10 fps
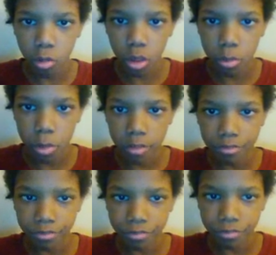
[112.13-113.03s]
one minute.
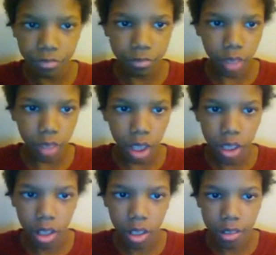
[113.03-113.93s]

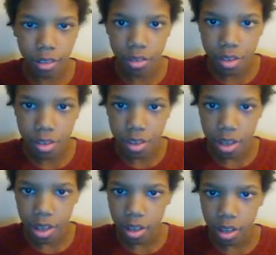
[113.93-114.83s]
And is this
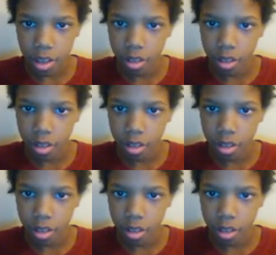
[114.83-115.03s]
sand?